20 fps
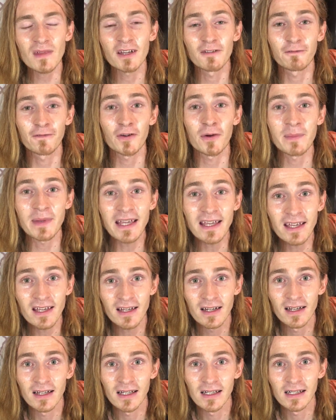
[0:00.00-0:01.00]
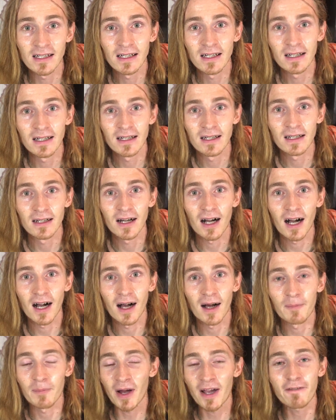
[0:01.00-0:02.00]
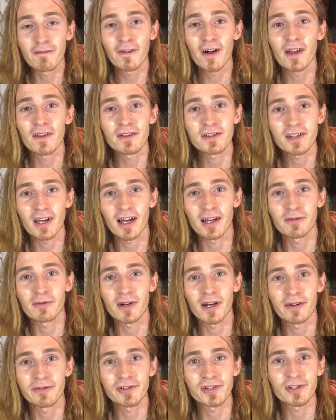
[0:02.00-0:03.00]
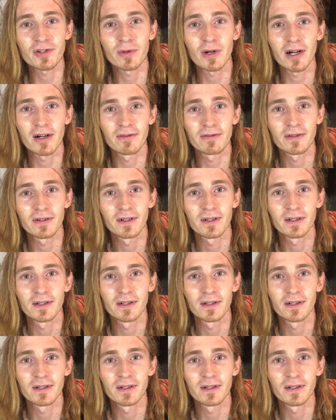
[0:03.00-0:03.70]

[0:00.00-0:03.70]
And for me, my father died when I was 12.